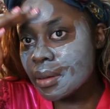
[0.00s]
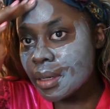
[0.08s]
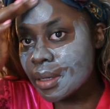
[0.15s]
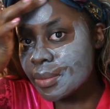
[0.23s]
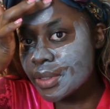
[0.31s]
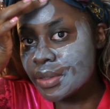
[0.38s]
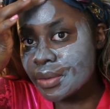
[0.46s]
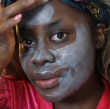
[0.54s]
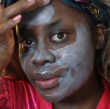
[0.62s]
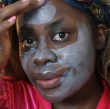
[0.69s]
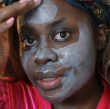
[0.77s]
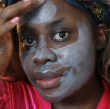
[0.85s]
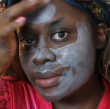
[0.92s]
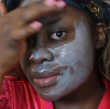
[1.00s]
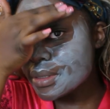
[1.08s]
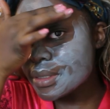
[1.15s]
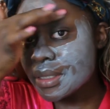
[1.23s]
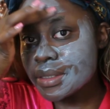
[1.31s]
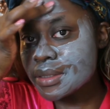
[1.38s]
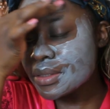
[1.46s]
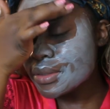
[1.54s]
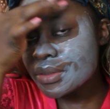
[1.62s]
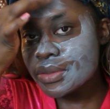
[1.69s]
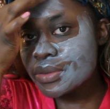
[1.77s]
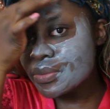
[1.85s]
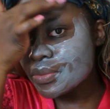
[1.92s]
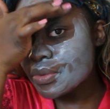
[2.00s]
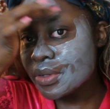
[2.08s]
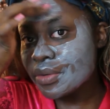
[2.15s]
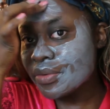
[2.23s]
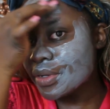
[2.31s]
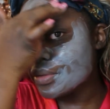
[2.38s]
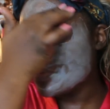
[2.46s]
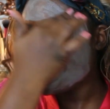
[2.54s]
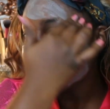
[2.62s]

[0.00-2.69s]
let me know who else likes to just walk around